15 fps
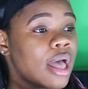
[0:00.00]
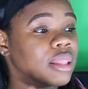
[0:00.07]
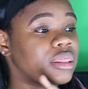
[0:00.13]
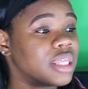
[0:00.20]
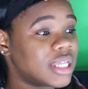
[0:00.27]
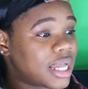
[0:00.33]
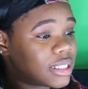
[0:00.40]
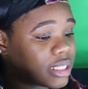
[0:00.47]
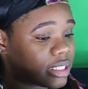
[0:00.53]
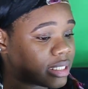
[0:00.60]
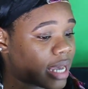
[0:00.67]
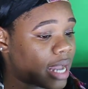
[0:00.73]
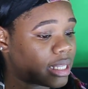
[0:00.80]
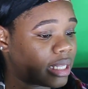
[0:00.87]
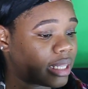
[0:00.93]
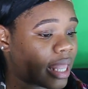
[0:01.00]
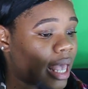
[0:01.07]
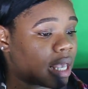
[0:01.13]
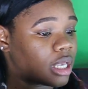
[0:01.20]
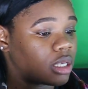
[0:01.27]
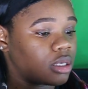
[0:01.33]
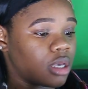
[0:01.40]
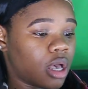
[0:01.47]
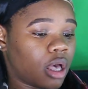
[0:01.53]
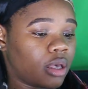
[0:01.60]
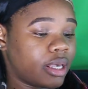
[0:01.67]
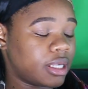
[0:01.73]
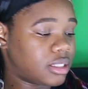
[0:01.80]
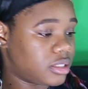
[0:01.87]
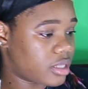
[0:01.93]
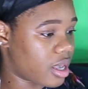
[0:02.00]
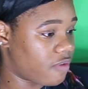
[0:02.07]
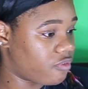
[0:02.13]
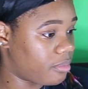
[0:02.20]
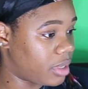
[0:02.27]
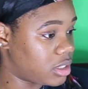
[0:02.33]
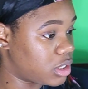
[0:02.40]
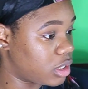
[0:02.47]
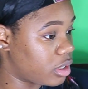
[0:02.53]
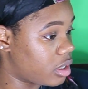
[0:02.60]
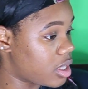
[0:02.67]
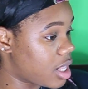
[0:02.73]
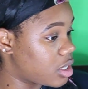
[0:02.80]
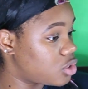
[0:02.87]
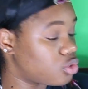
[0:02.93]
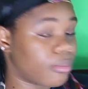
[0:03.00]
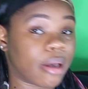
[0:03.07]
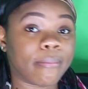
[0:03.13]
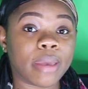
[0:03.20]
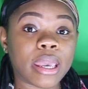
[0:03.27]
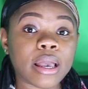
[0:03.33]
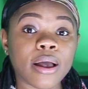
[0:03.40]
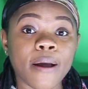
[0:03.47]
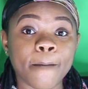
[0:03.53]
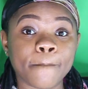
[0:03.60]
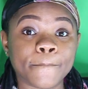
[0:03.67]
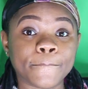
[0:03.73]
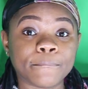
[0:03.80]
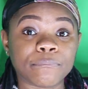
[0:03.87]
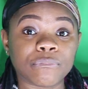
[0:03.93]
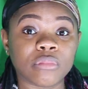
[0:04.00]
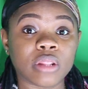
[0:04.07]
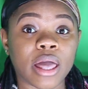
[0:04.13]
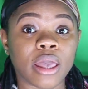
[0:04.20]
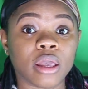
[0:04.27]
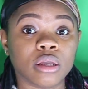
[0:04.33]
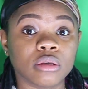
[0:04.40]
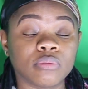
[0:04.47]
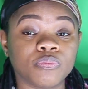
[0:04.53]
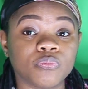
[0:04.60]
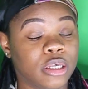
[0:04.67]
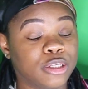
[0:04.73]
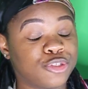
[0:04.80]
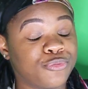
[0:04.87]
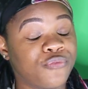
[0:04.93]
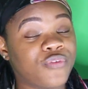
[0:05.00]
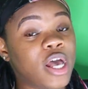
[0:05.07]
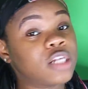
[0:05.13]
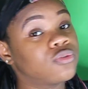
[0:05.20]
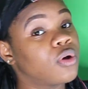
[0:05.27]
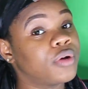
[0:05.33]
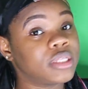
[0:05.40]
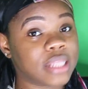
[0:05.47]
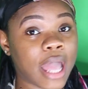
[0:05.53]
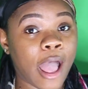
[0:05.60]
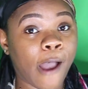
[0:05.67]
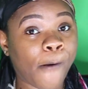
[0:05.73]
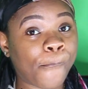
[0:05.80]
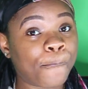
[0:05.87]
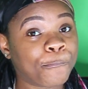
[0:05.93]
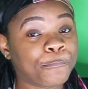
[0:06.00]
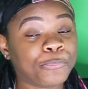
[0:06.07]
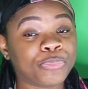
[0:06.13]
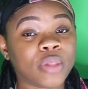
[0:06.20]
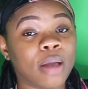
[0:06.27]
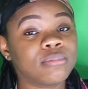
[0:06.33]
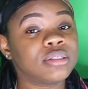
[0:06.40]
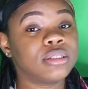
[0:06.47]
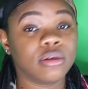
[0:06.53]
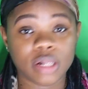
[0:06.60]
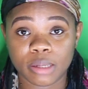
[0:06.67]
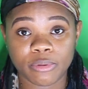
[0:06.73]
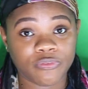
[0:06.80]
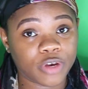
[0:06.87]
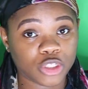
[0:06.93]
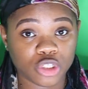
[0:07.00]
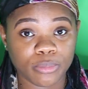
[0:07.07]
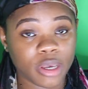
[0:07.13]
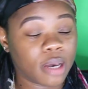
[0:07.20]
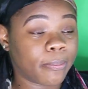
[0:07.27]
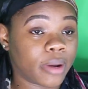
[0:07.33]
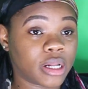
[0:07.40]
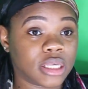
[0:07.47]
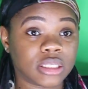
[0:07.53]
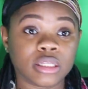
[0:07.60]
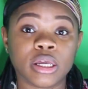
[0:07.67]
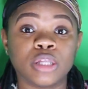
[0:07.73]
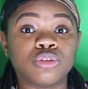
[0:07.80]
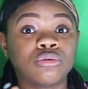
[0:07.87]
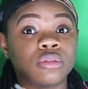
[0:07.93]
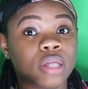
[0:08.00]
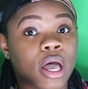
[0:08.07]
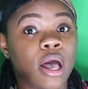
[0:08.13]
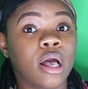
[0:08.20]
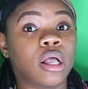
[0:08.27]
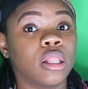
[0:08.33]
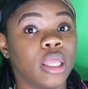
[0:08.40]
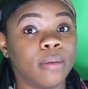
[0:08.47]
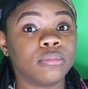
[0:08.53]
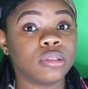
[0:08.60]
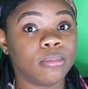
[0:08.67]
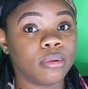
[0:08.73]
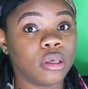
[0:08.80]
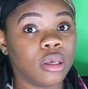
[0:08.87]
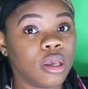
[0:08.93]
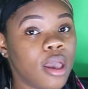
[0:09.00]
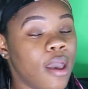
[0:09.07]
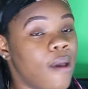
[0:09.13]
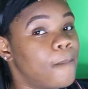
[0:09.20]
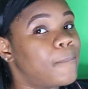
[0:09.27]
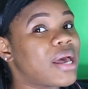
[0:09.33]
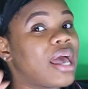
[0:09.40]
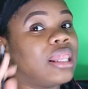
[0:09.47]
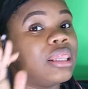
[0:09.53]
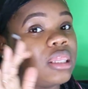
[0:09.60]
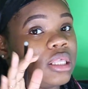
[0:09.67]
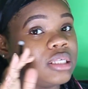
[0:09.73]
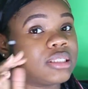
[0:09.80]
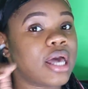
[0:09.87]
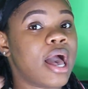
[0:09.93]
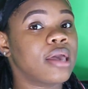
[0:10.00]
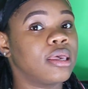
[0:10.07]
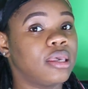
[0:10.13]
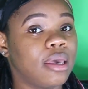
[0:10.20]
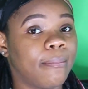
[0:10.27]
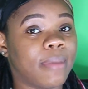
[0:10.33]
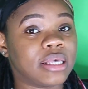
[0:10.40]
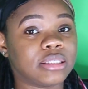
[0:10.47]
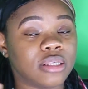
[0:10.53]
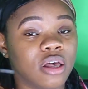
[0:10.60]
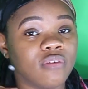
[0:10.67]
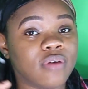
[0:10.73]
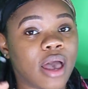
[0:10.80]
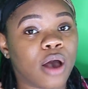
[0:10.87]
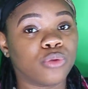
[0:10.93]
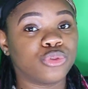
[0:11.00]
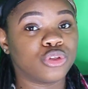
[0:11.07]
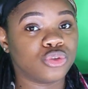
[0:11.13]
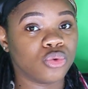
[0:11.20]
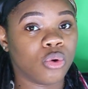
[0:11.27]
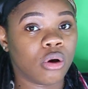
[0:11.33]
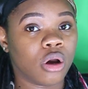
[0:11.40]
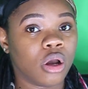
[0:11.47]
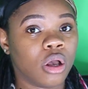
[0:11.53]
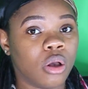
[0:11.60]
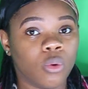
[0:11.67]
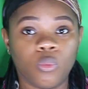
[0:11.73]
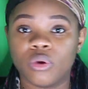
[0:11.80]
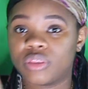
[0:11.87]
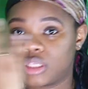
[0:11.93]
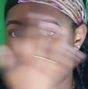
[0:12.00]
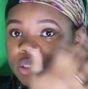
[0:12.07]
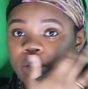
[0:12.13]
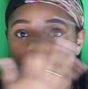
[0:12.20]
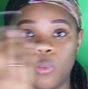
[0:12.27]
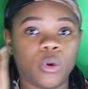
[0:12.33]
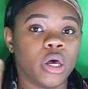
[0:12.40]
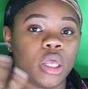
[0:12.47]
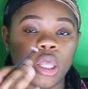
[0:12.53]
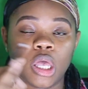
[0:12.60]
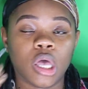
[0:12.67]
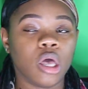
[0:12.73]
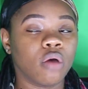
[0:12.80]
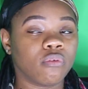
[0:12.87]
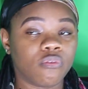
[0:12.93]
Then I decided, like, y'all, it's time for me to learn how to do my makeup. Like, fast forward now, I'm still not a professional makeup artist and I do not claim to be, but at least I could get myself out the door with somewhat of a